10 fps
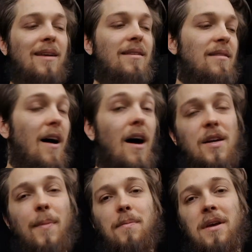and the
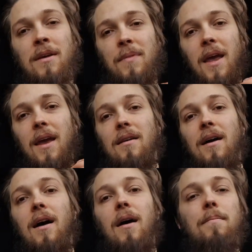answer might be in
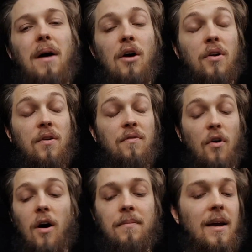a powdered
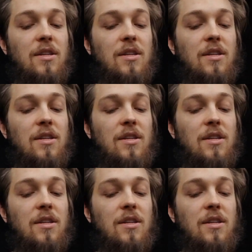form.